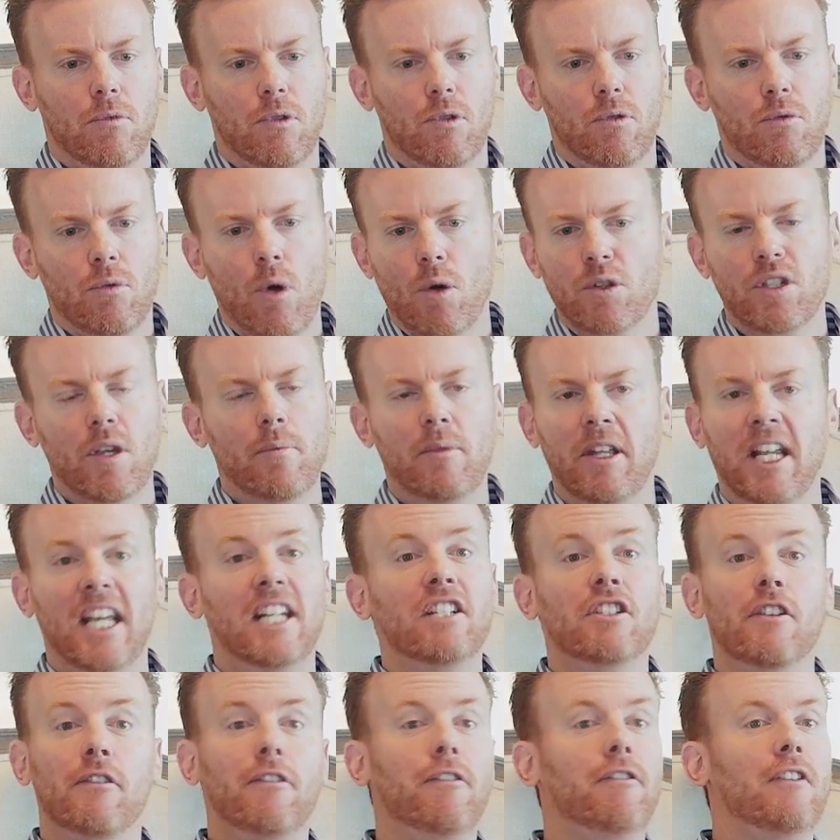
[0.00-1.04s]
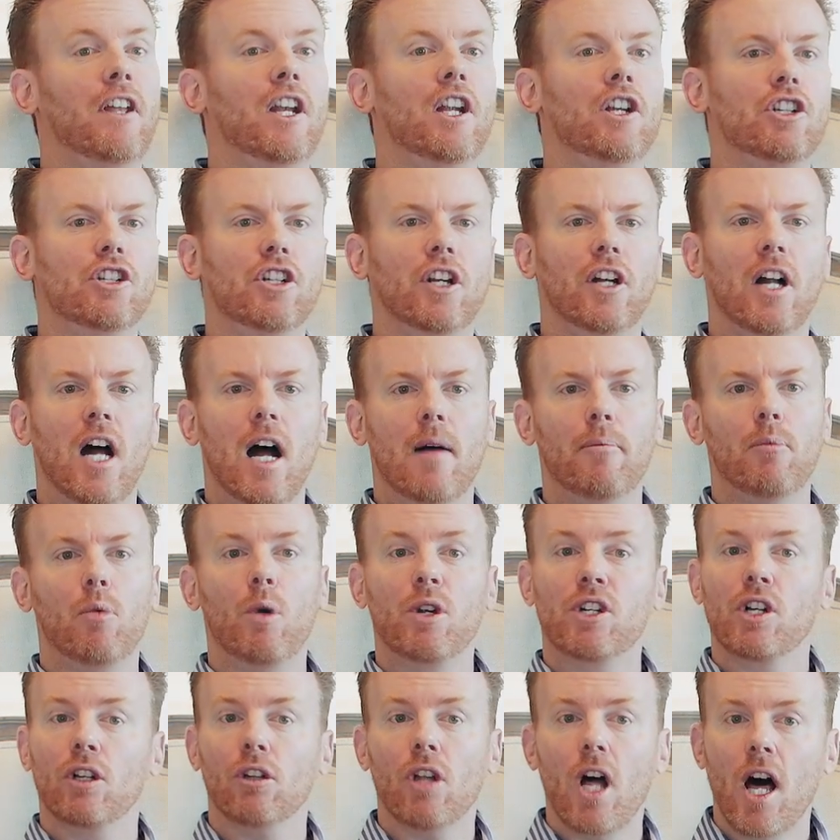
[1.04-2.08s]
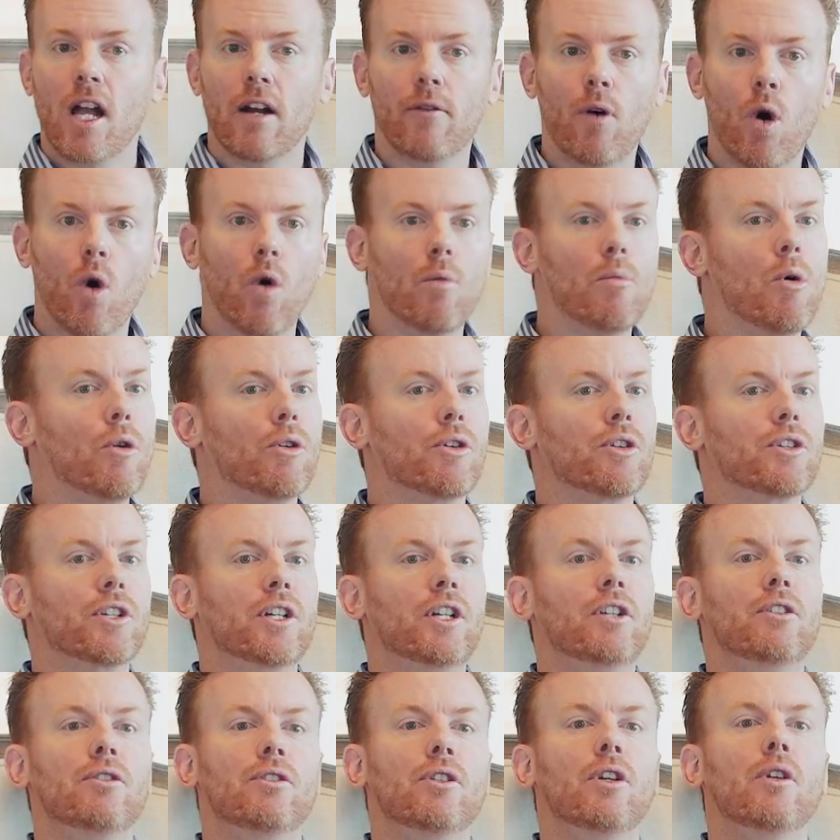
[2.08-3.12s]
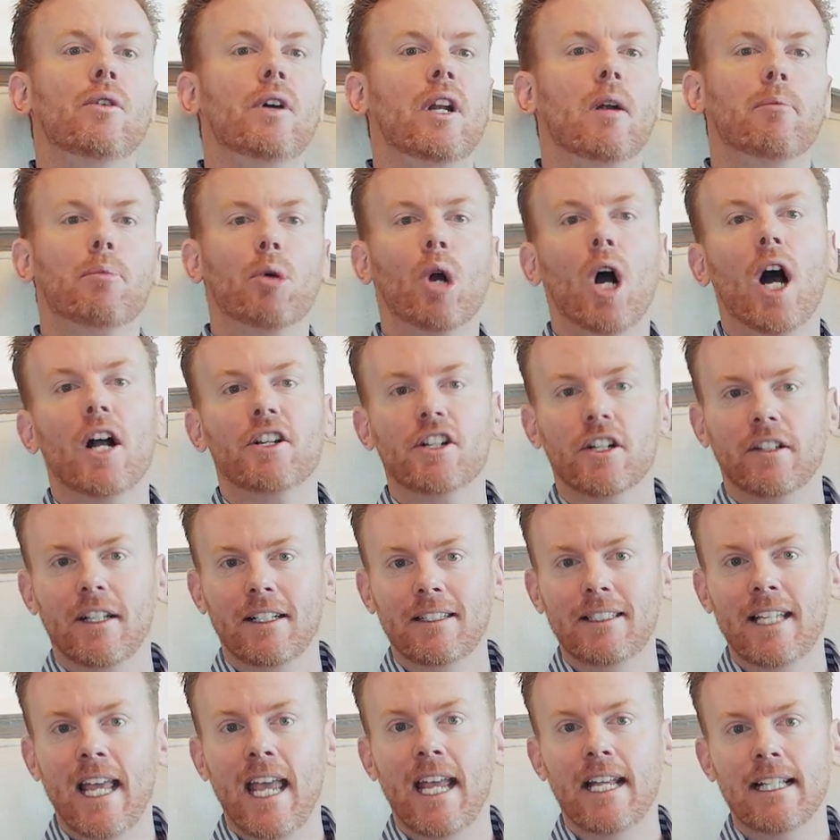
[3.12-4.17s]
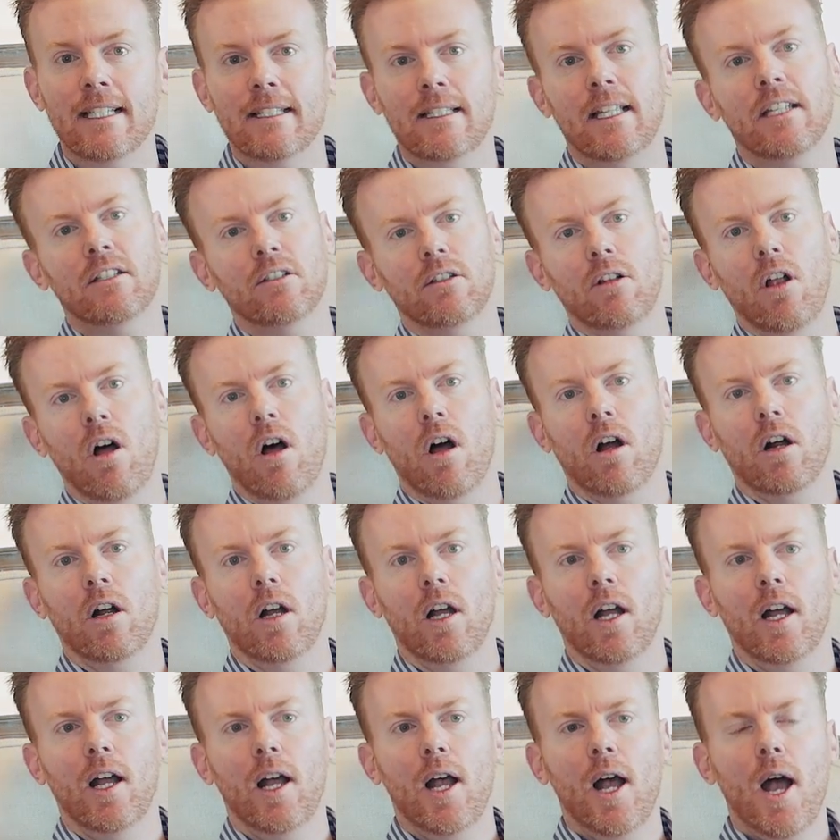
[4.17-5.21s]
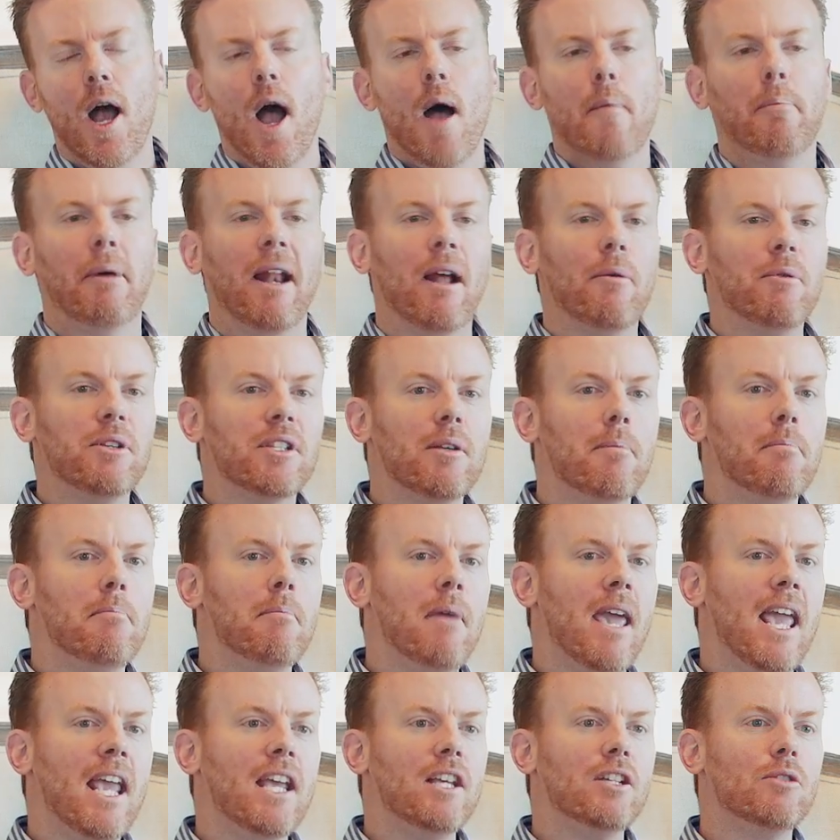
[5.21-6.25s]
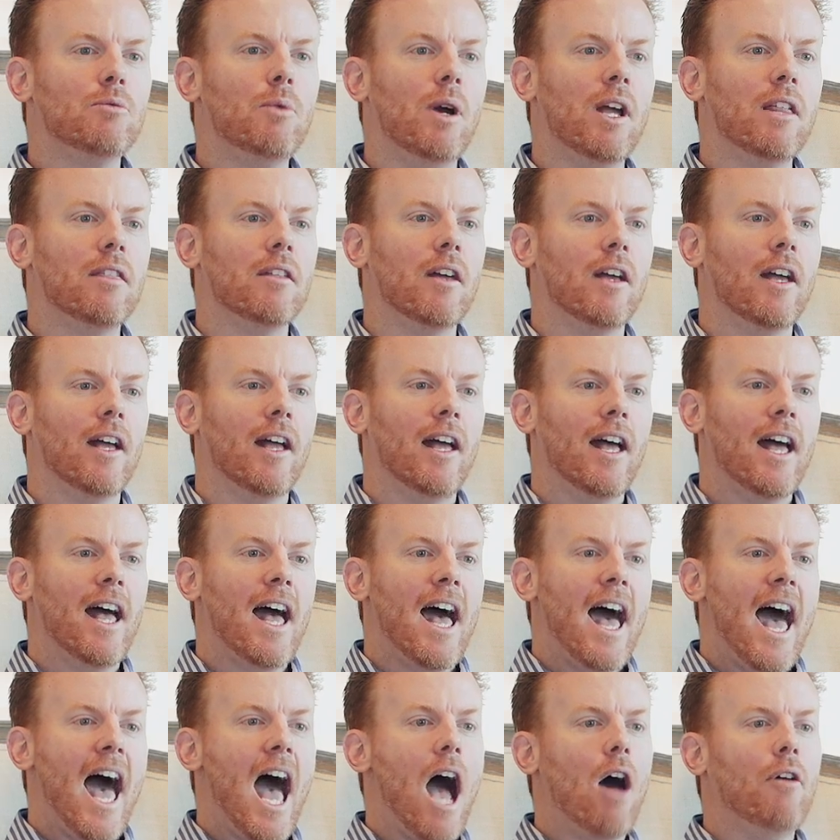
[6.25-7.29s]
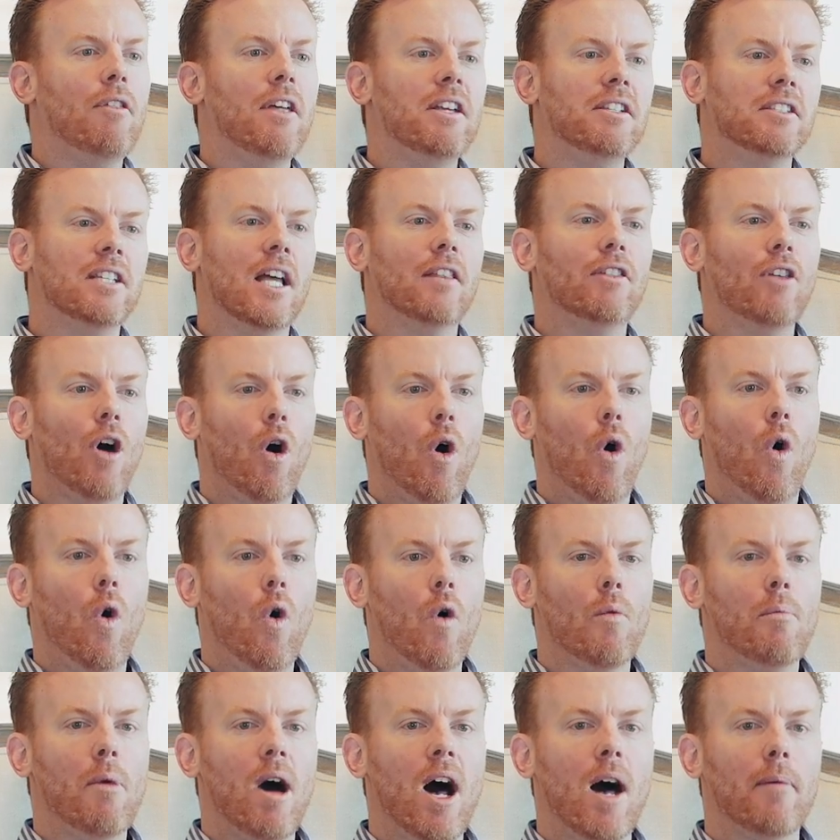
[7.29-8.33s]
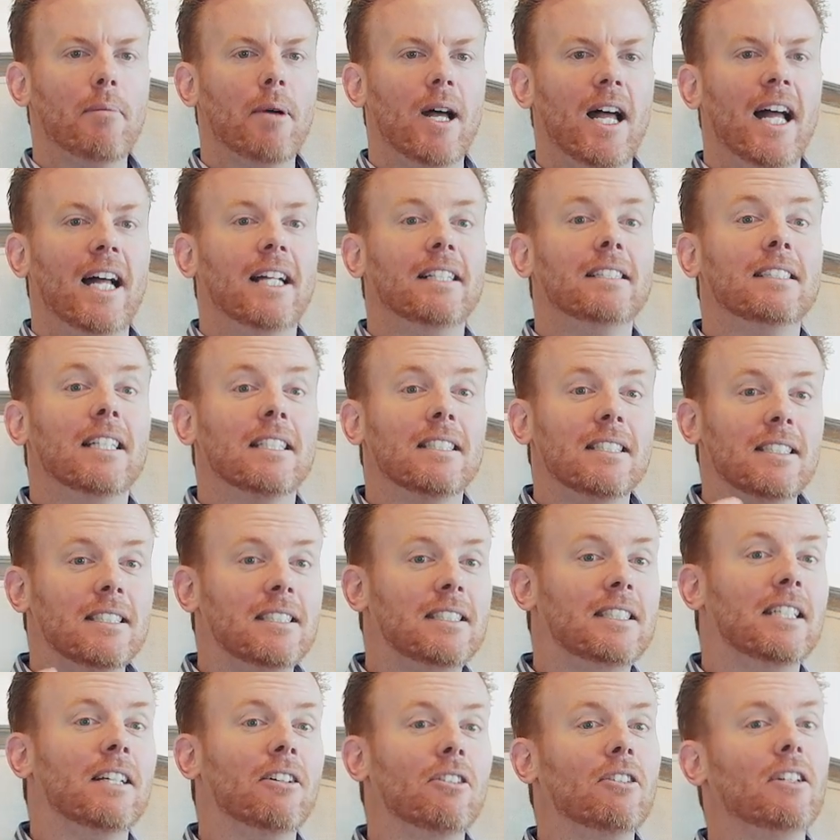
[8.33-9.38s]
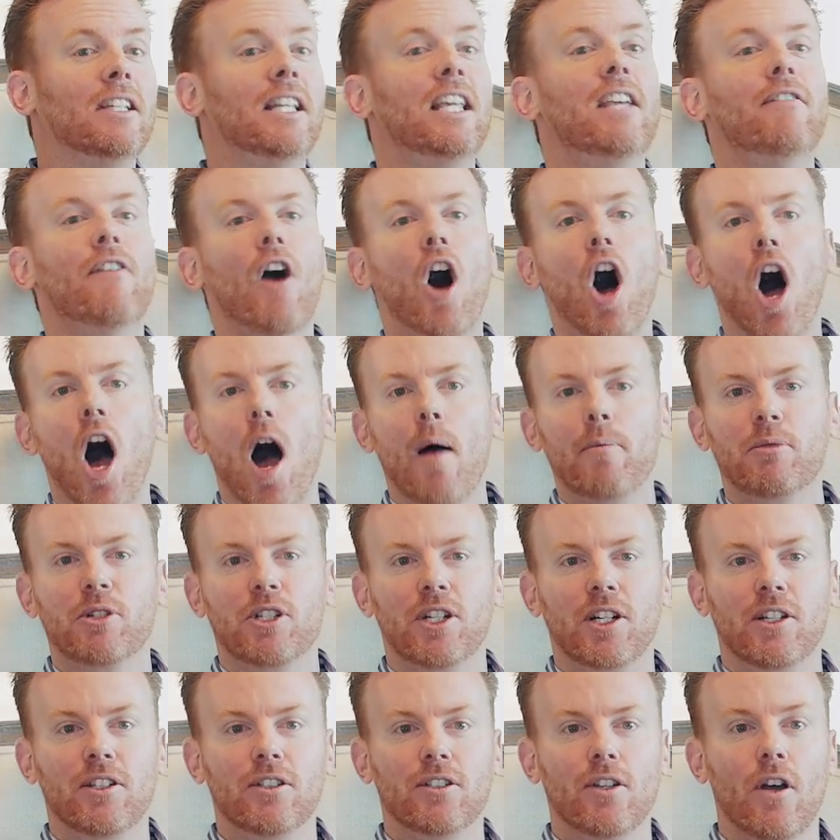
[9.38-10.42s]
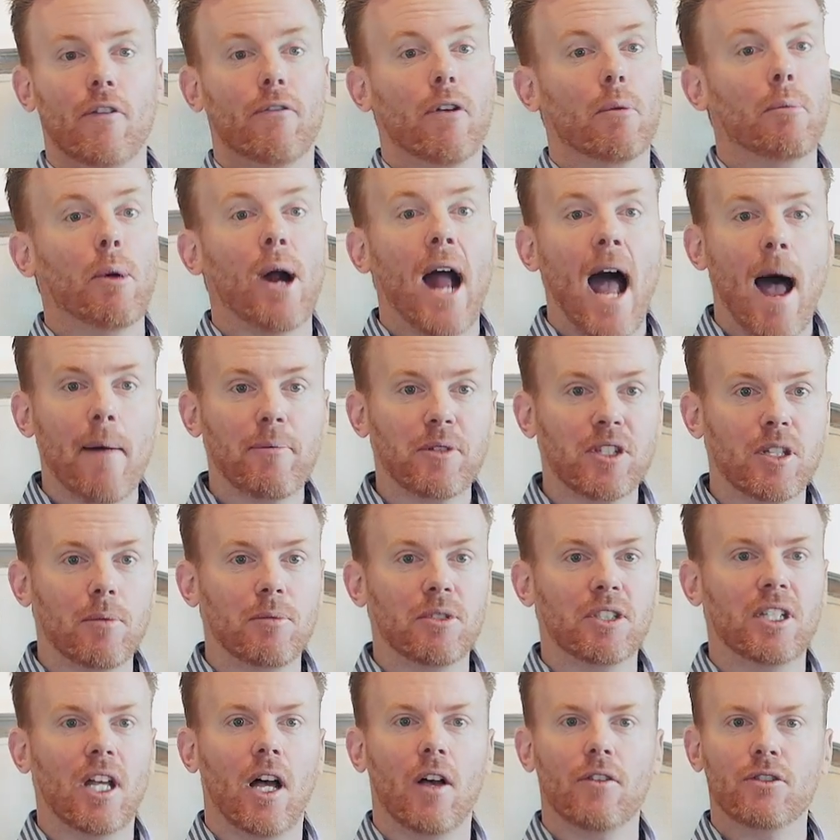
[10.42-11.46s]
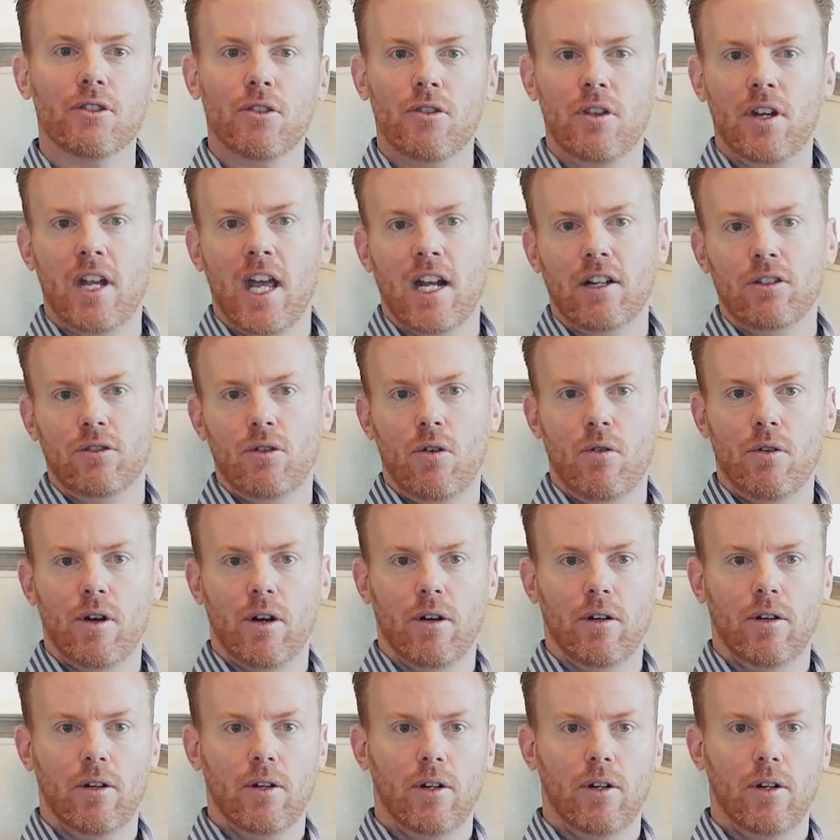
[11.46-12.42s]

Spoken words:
throw something in to finish it up, which a lot of homeowners can do in a project that takes this long. But I was amazed with how they set the home up to still leave options for perhaps themselves or the next owner.